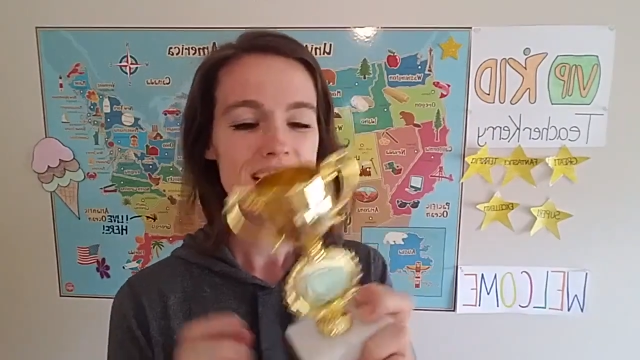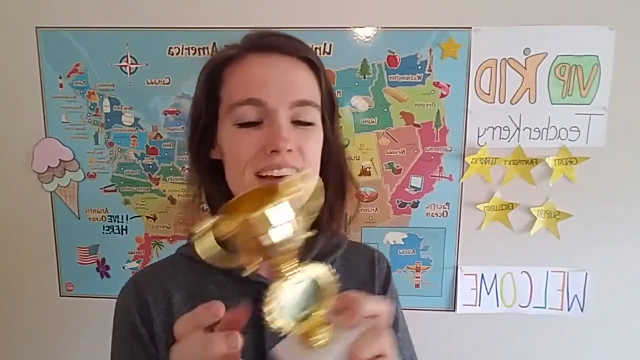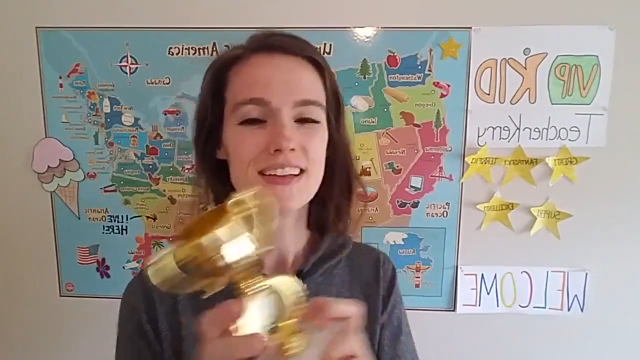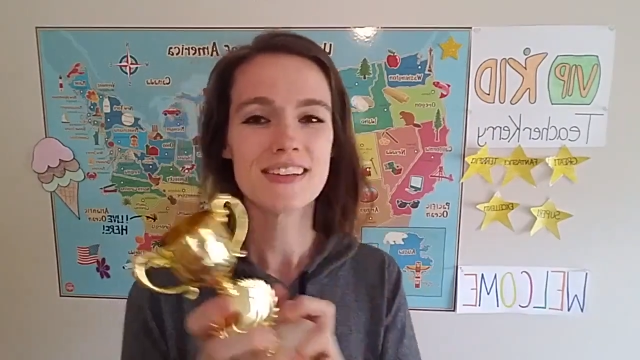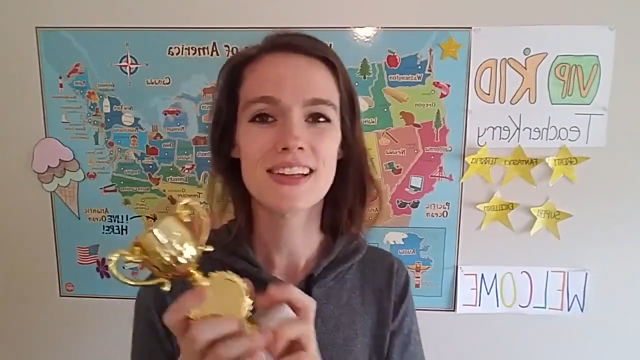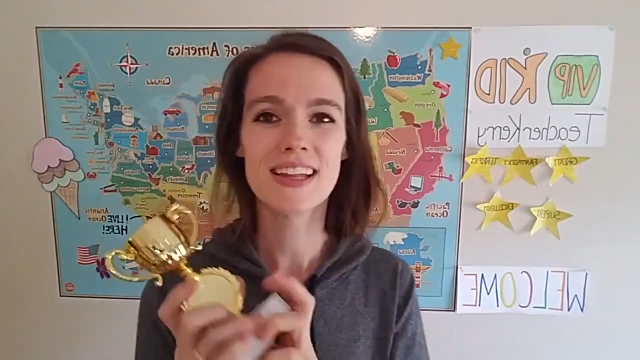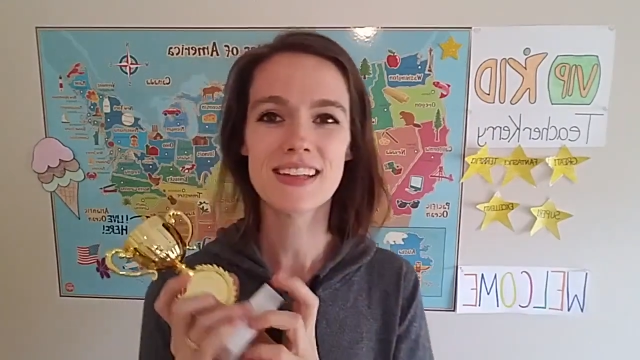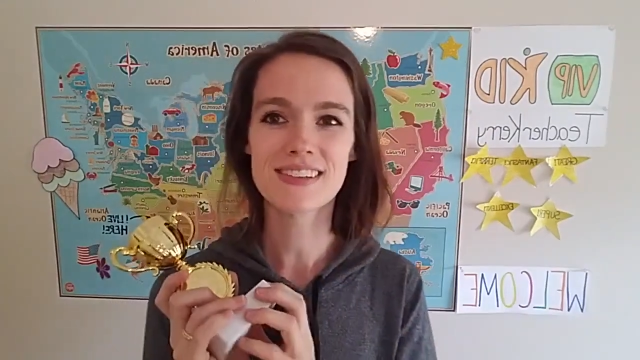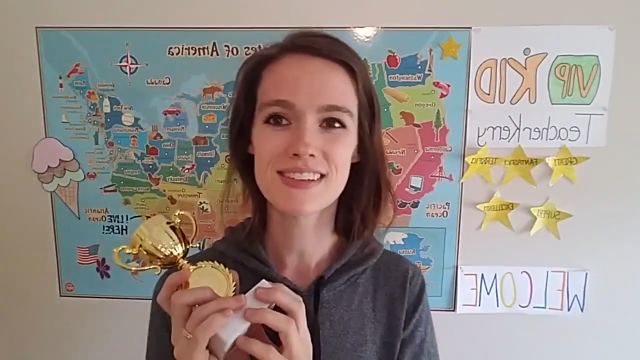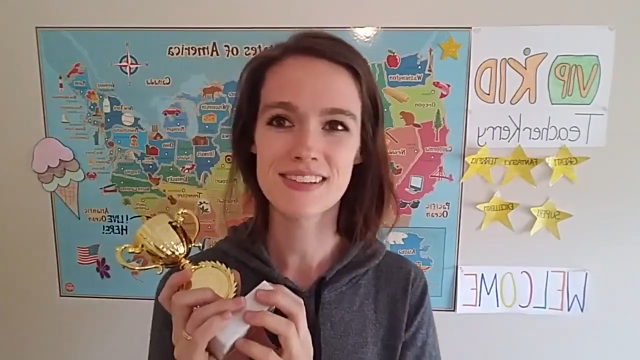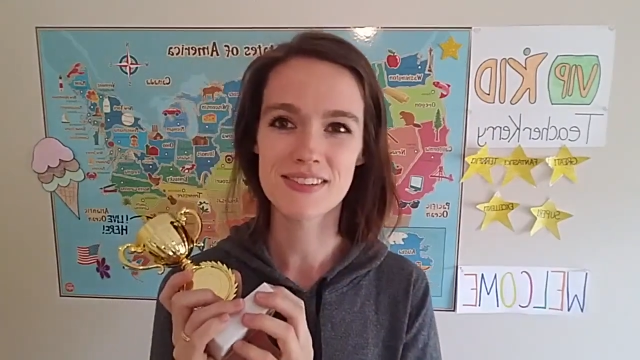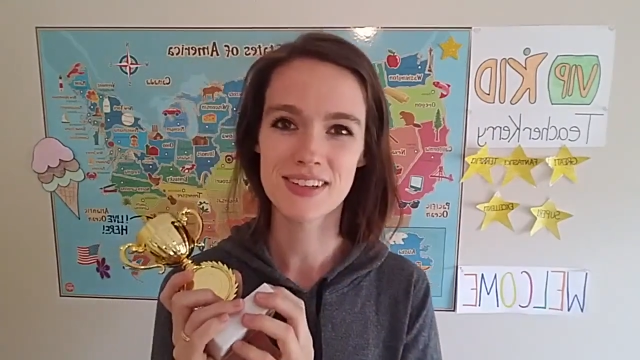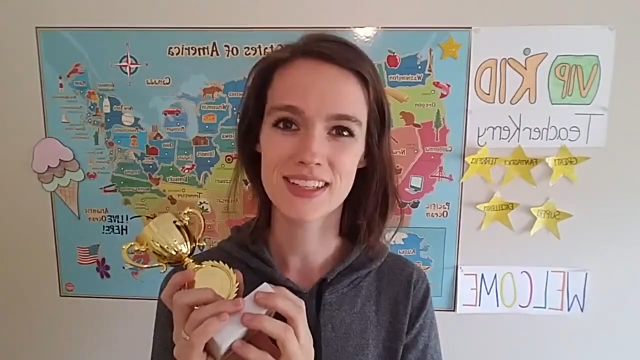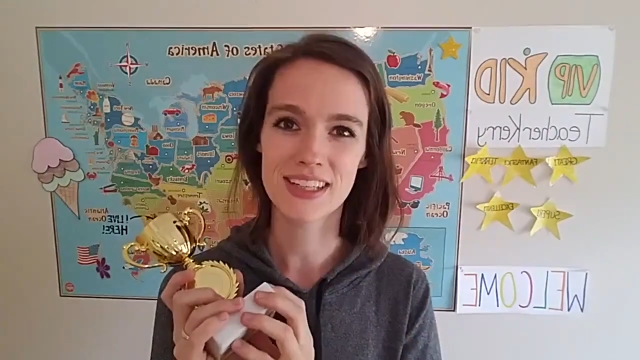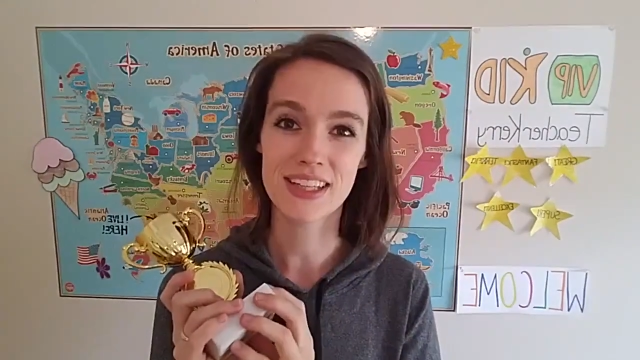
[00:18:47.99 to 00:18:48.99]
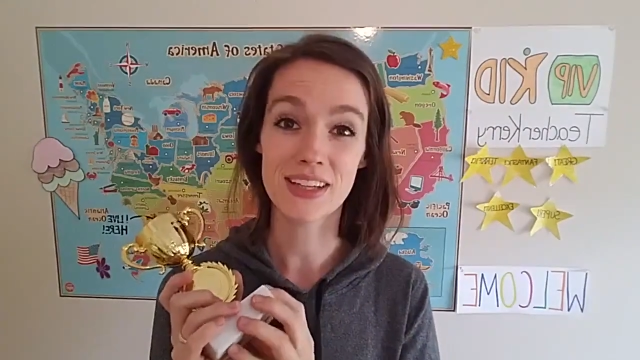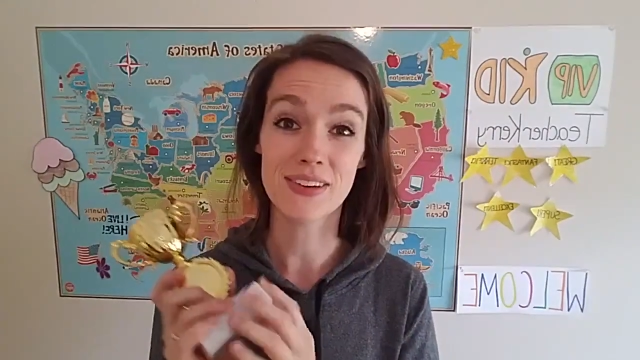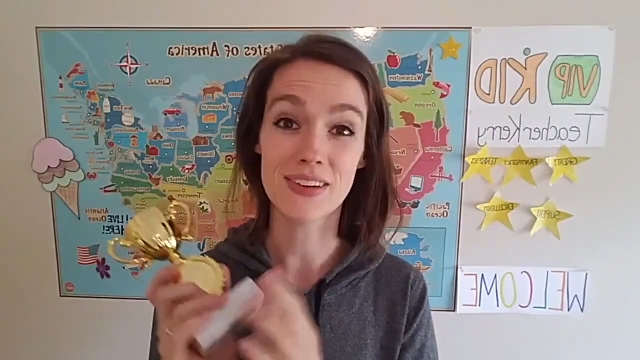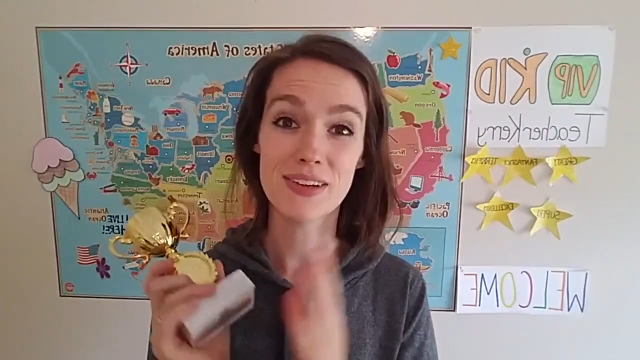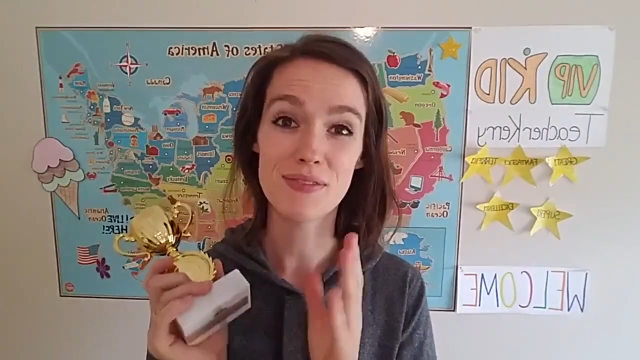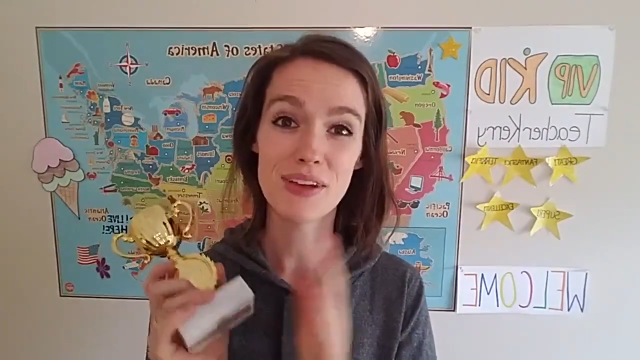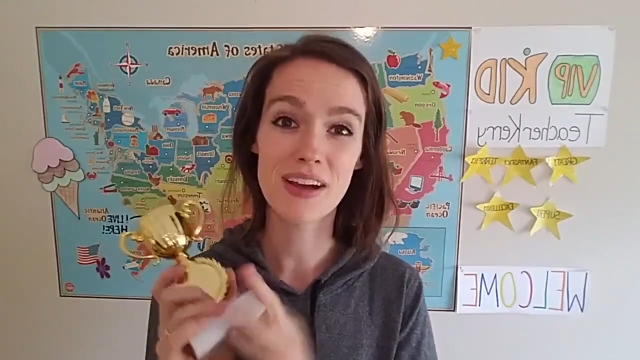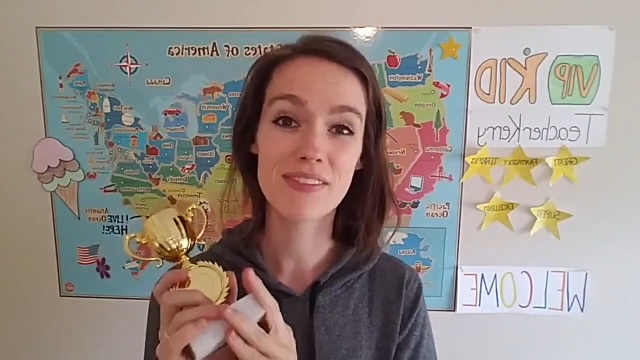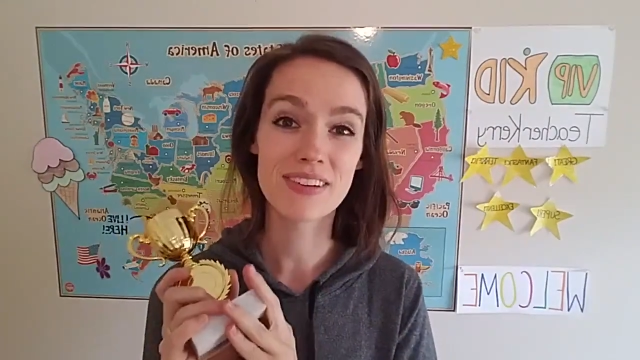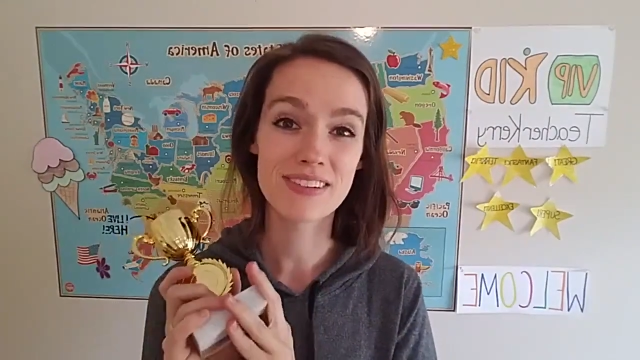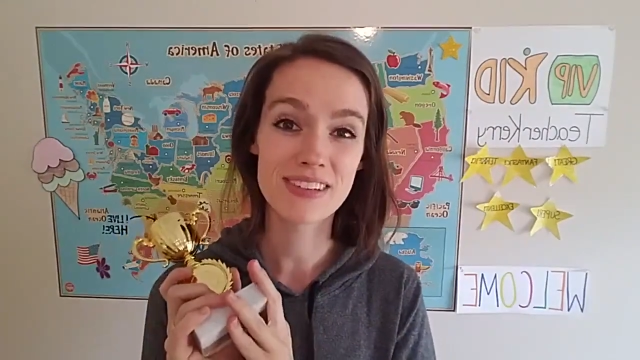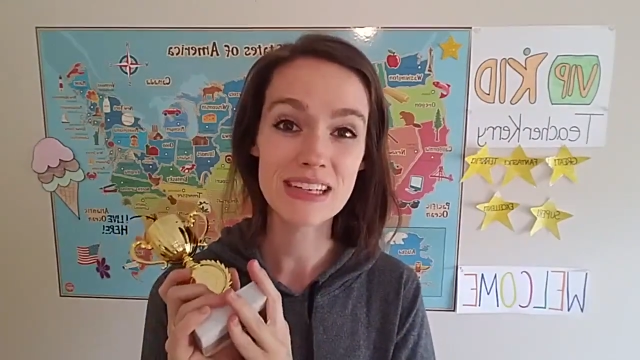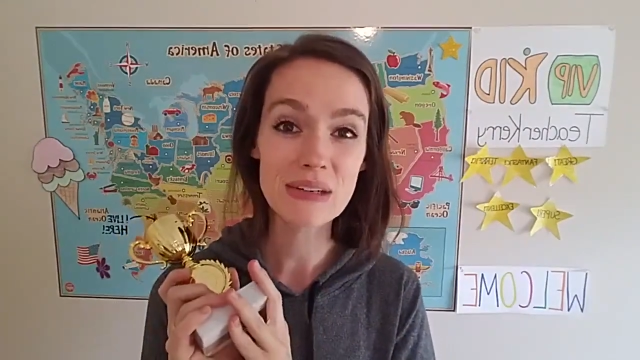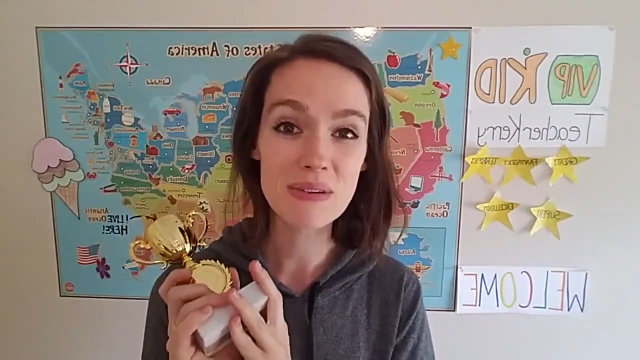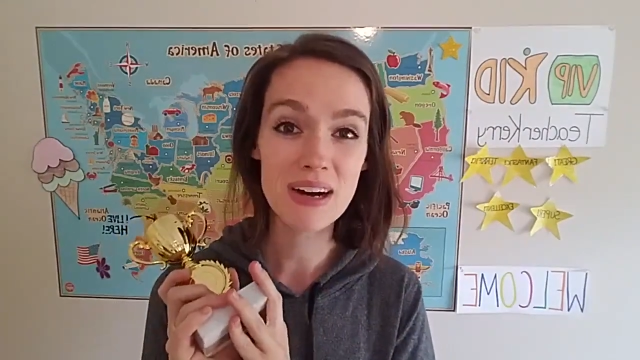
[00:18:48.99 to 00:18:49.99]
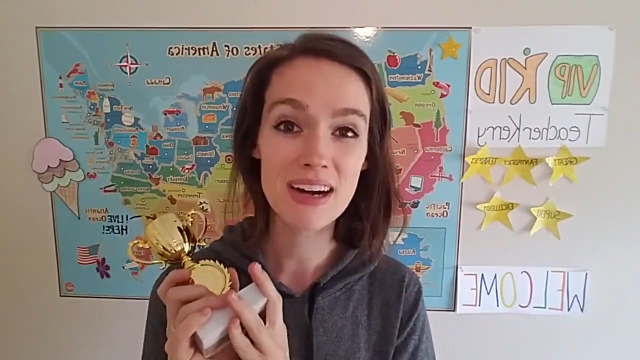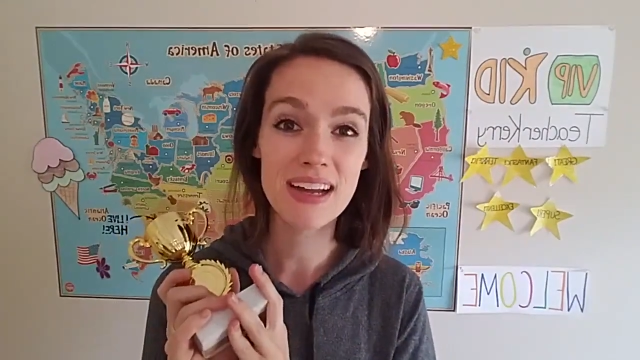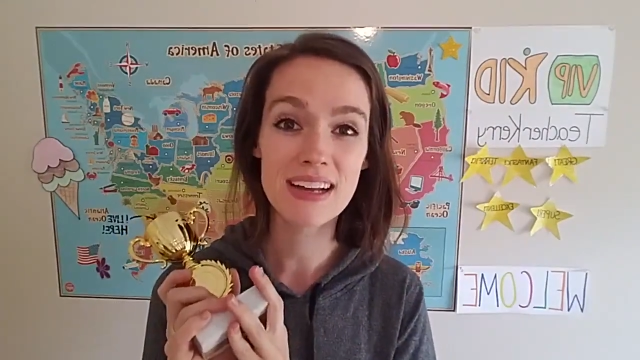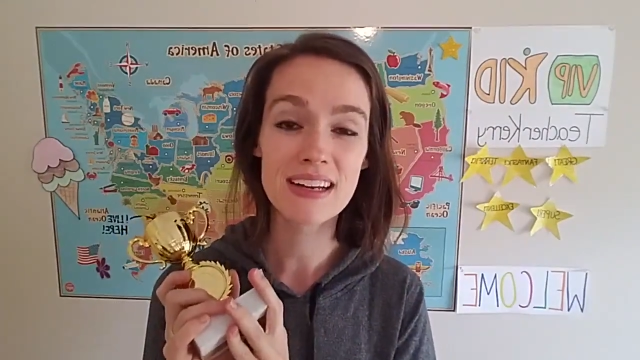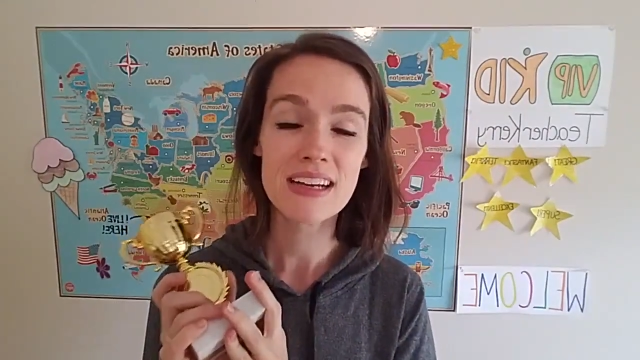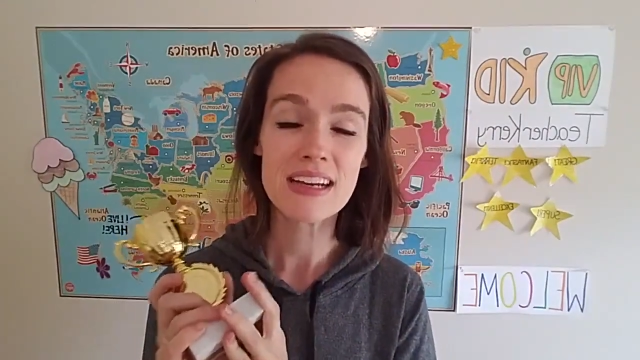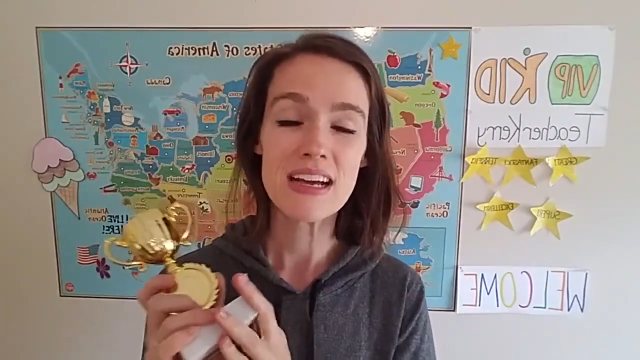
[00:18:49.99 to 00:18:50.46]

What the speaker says: So this is really cute. If you ever see one,